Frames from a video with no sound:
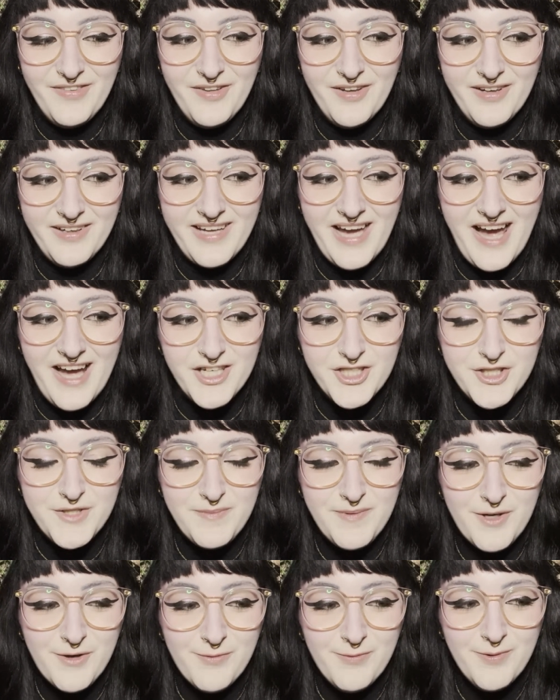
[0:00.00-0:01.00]
The
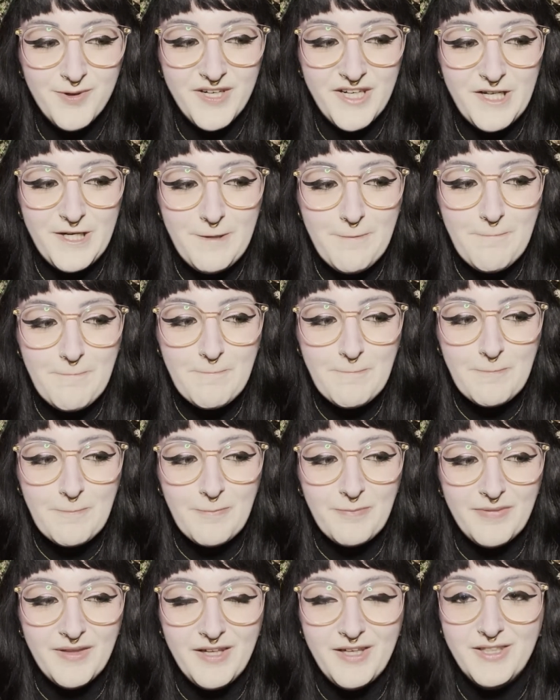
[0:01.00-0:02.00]
cashmere wood
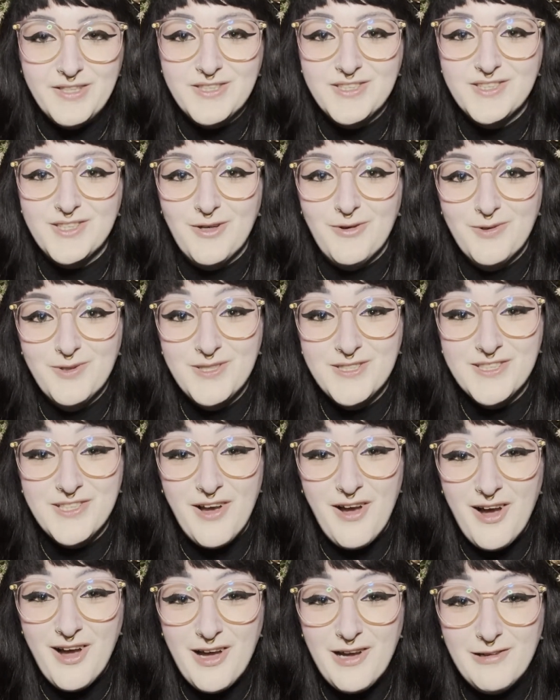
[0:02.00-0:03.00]
is so
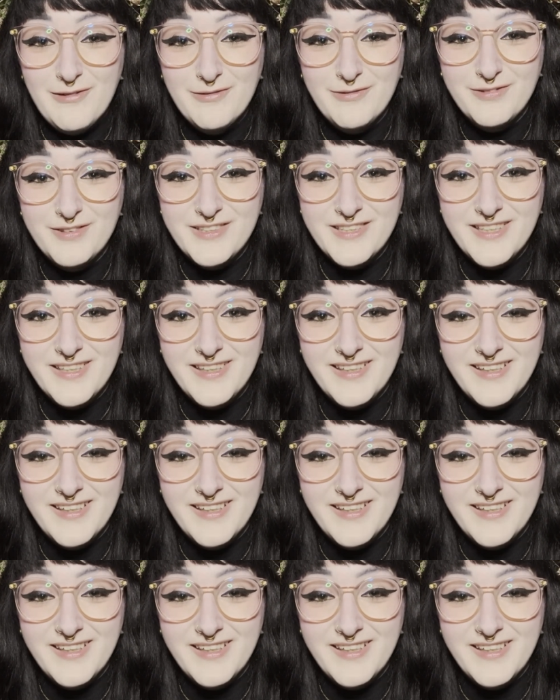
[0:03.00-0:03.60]
soft.